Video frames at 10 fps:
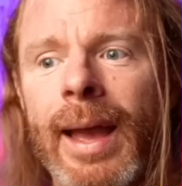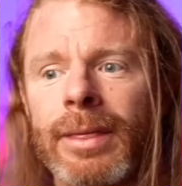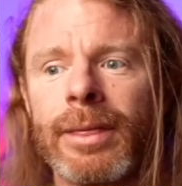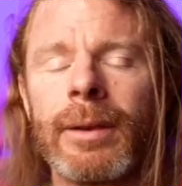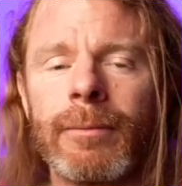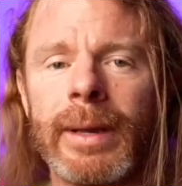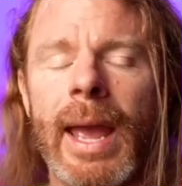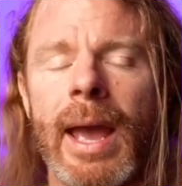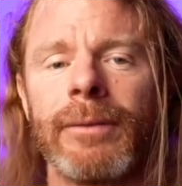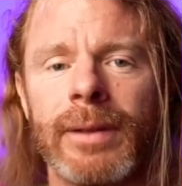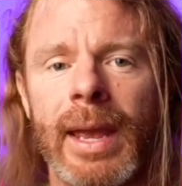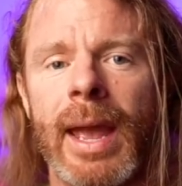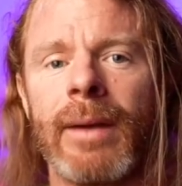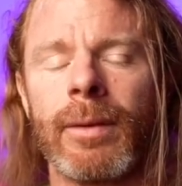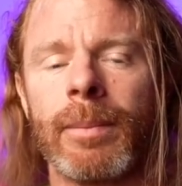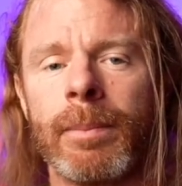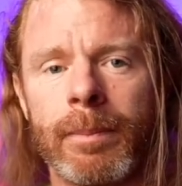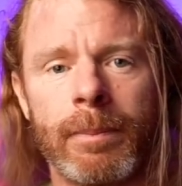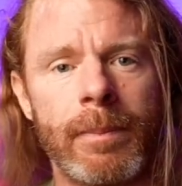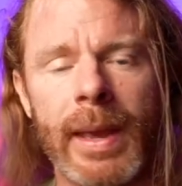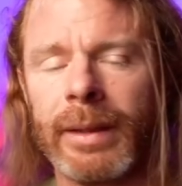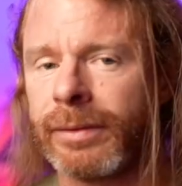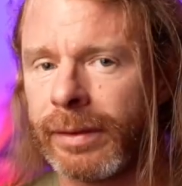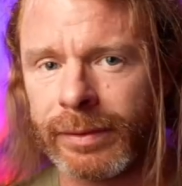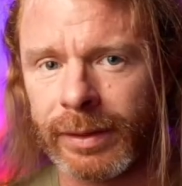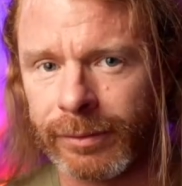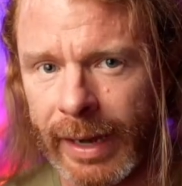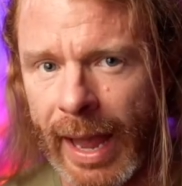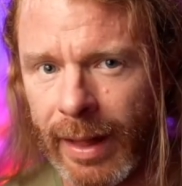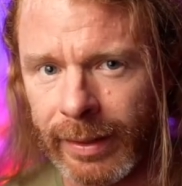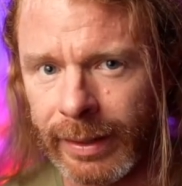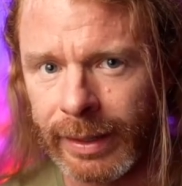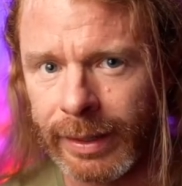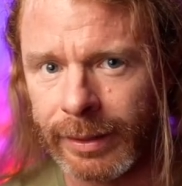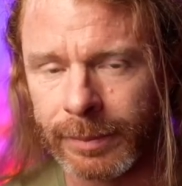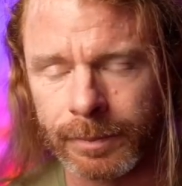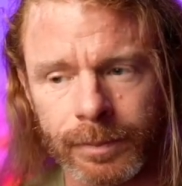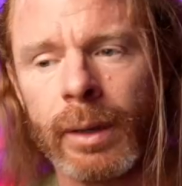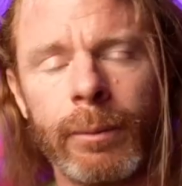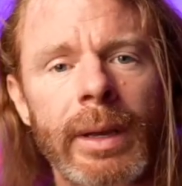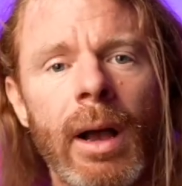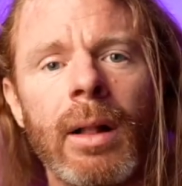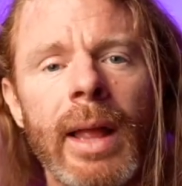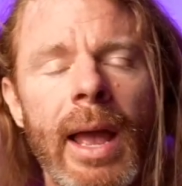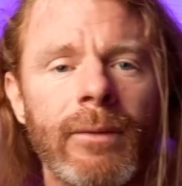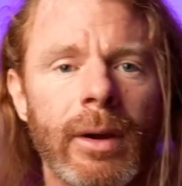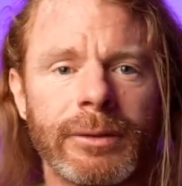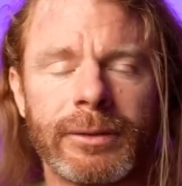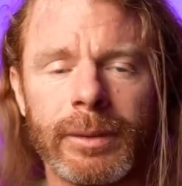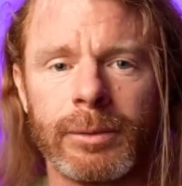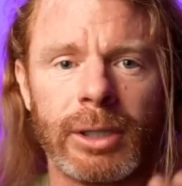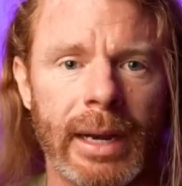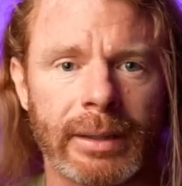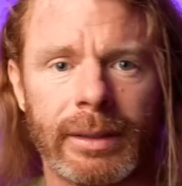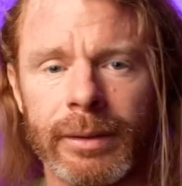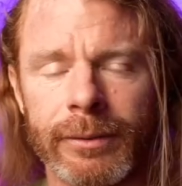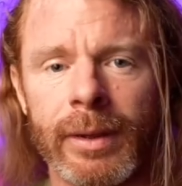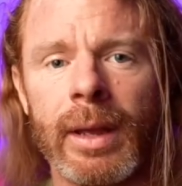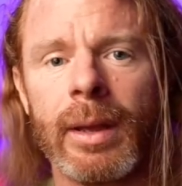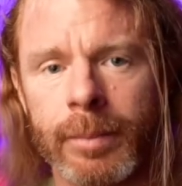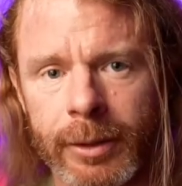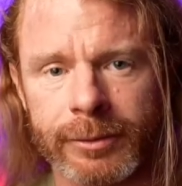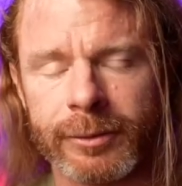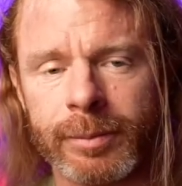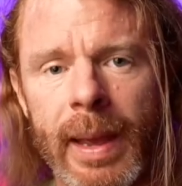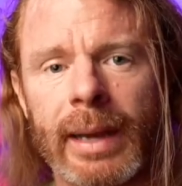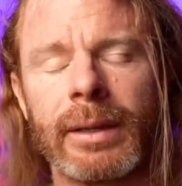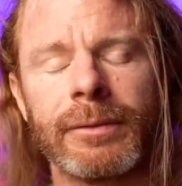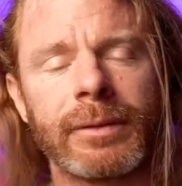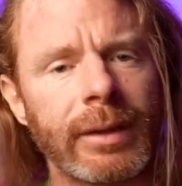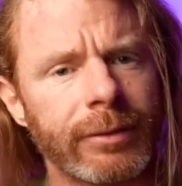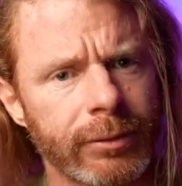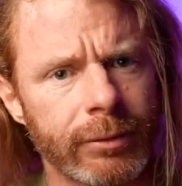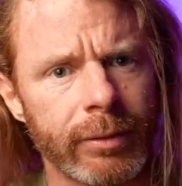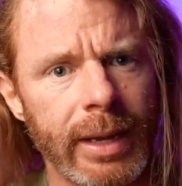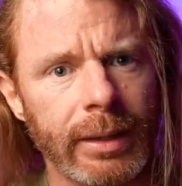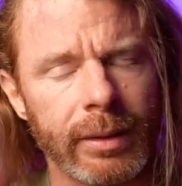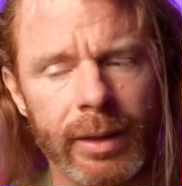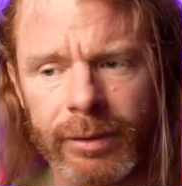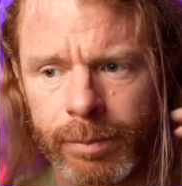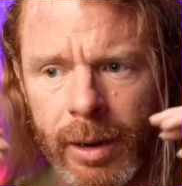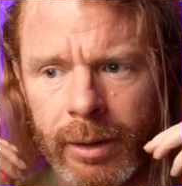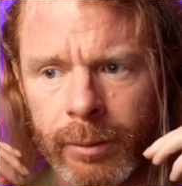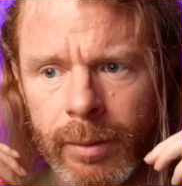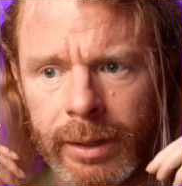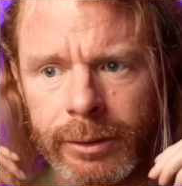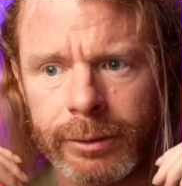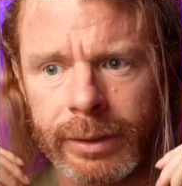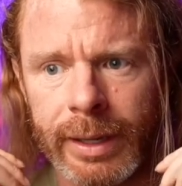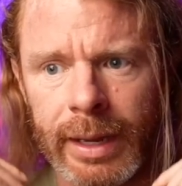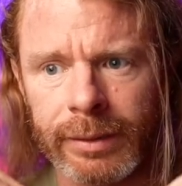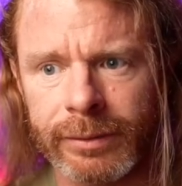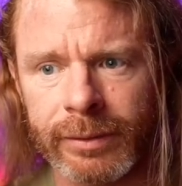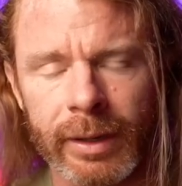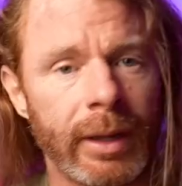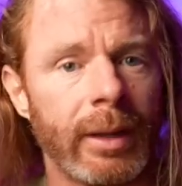I think we have to have a basis in reality here. We all have our subjective perspectives. That's great. That's part of what creates,